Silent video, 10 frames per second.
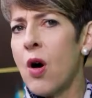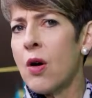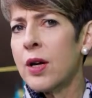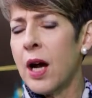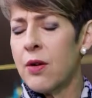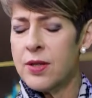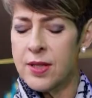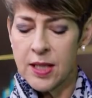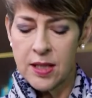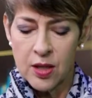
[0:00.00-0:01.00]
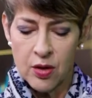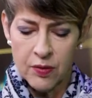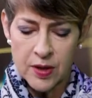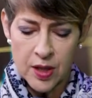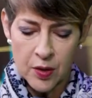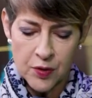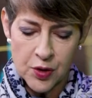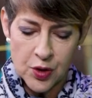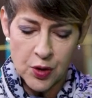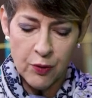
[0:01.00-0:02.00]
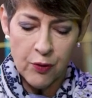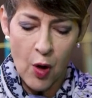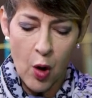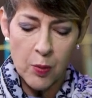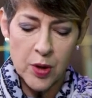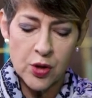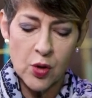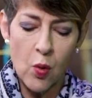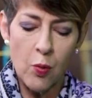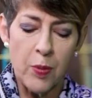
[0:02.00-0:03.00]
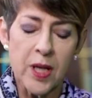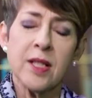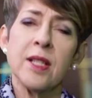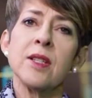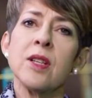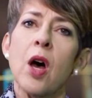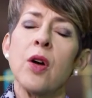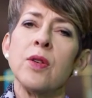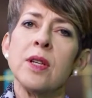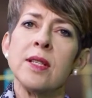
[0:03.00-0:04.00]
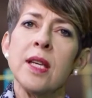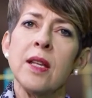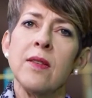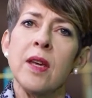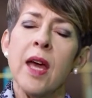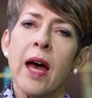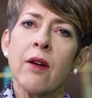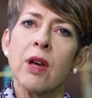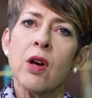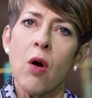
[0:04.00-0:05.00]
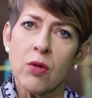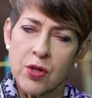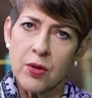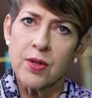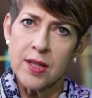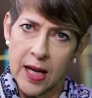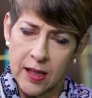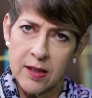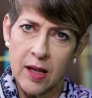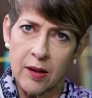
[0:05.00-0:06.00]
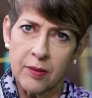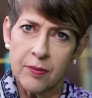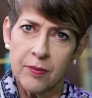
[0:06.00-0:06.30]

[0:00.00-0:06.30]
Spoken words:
are currency derivatives to farmers or business owners in the agricultural sector?